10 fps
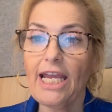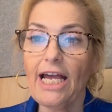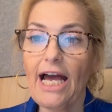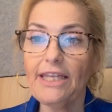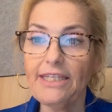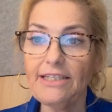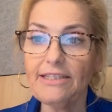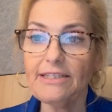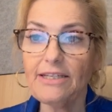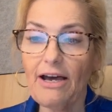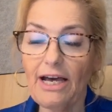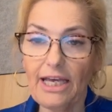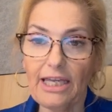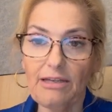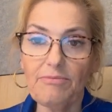at this
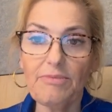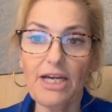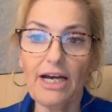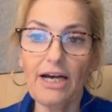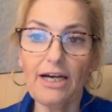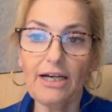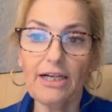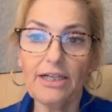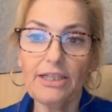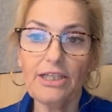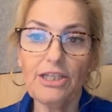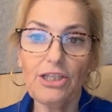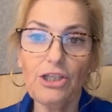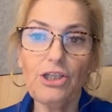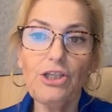time uh,
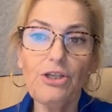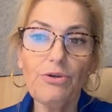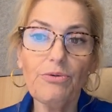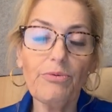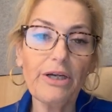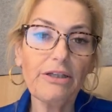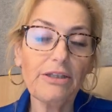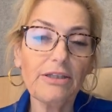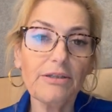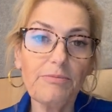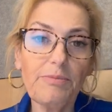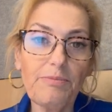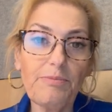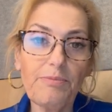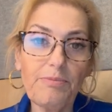you will
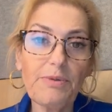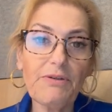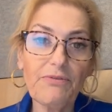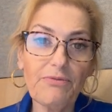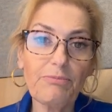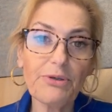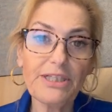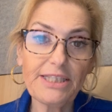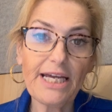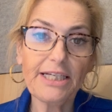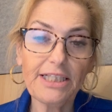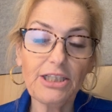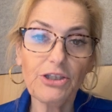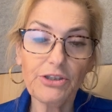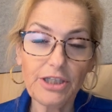be
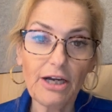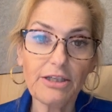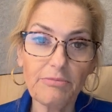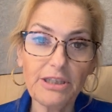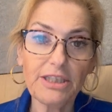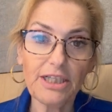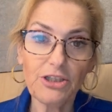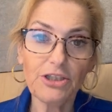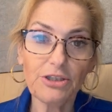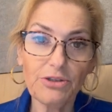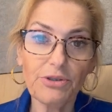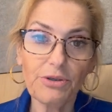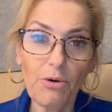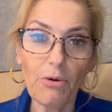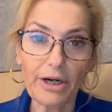presenting your documentation to the
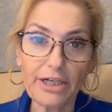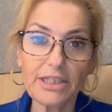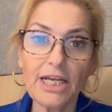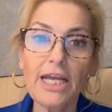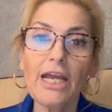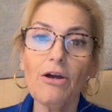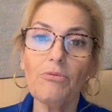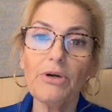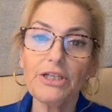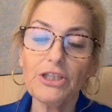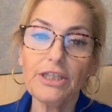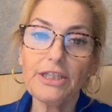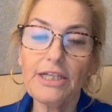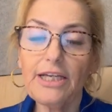court which it,